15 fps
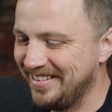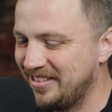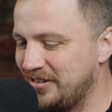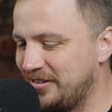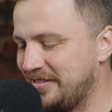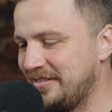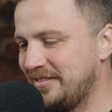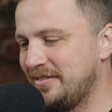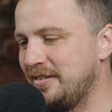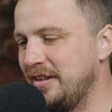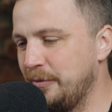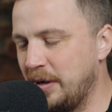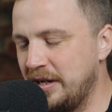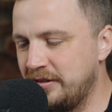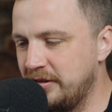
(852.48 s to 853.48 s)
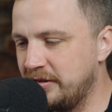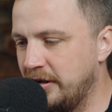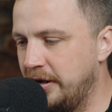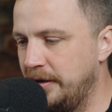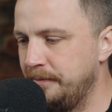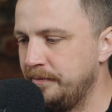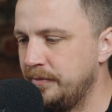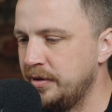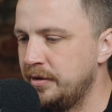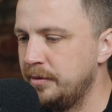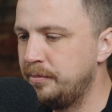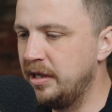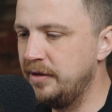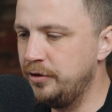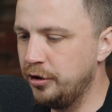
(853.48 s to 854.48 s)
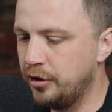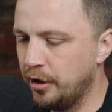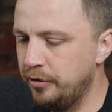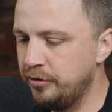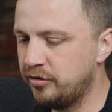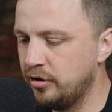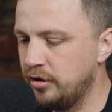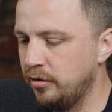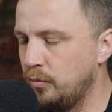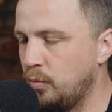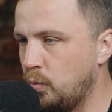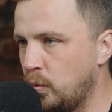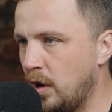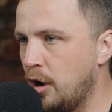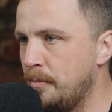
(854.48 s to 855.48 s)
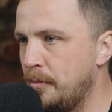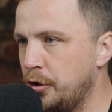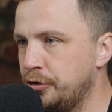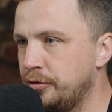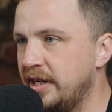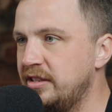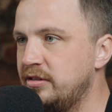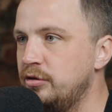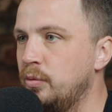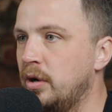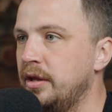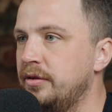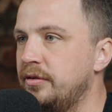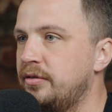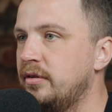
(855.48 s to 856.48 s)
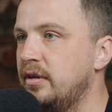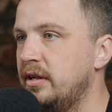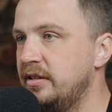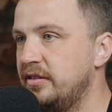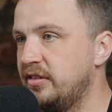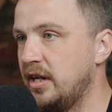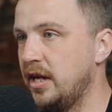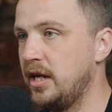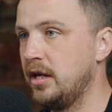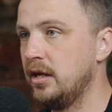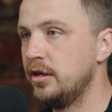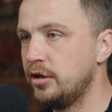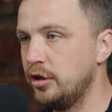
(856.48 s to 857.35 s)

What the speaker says: Just a waste of time. But if you go to well-moderated ones and say,